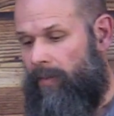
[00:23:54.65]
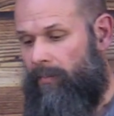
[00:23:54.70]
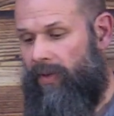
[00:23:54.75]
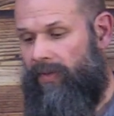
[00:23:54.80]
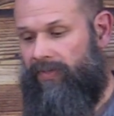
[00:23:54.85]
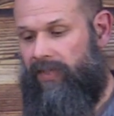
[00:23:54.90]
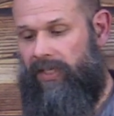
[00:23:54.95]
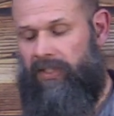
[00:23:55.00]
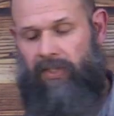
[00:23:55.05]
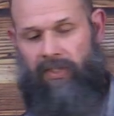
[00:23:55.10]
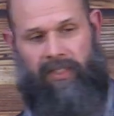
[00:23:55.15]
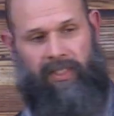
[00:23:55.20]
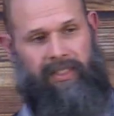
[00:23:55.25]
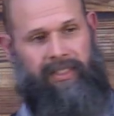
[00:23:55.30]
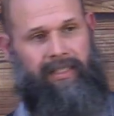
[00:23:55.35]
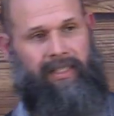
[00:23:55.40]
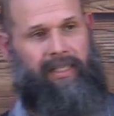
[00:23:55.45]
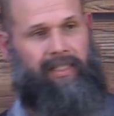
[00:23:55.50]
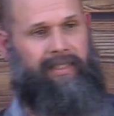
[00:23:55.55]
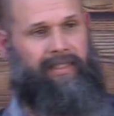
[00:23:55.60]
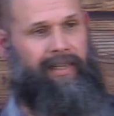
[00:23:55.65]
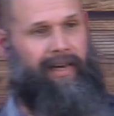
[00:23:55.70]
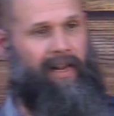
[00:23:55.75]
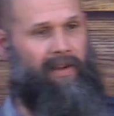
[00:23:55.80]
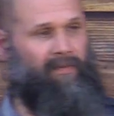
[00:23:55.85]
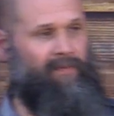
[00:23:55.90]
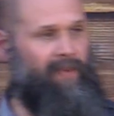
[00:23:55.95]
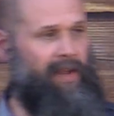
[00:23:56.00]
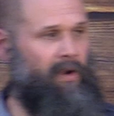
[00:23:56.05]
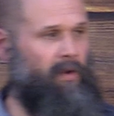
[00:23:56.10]
But these are just things that
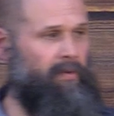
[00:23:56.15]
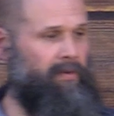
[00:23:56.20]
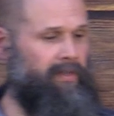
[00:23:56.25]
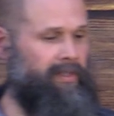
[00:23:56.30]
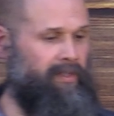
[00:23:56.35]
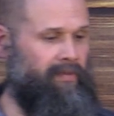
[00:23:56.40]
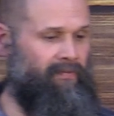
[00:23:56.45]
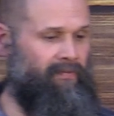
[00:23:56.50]
I've found